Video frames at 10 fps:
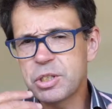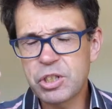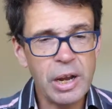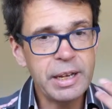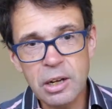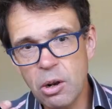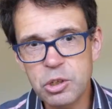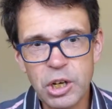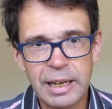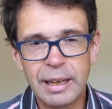but
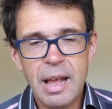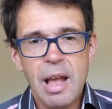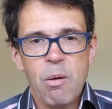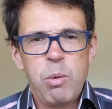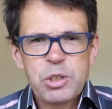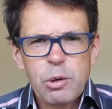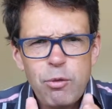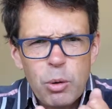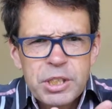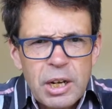psychologically we sort
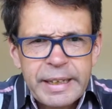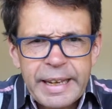of want our